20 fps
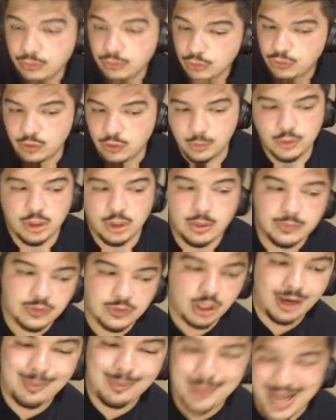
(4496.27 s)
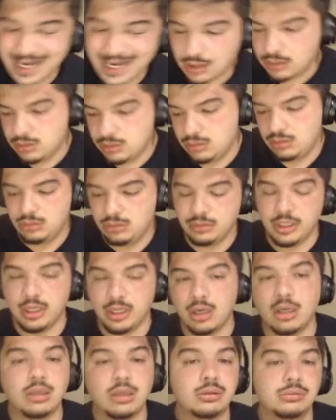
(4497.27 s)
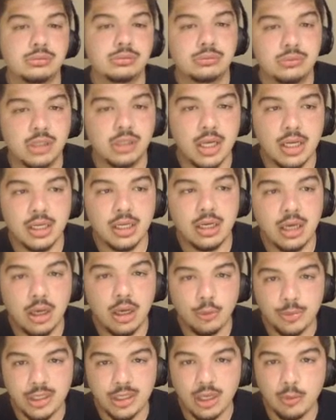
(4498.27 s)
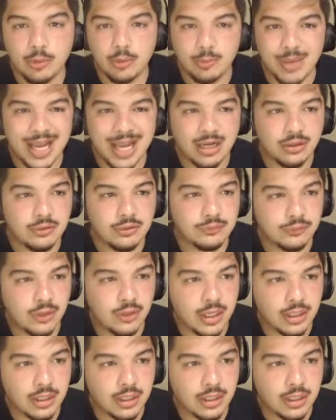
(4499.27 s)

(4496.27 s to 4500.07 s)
YouTube streams are back. They are. And I'll be back in the fray.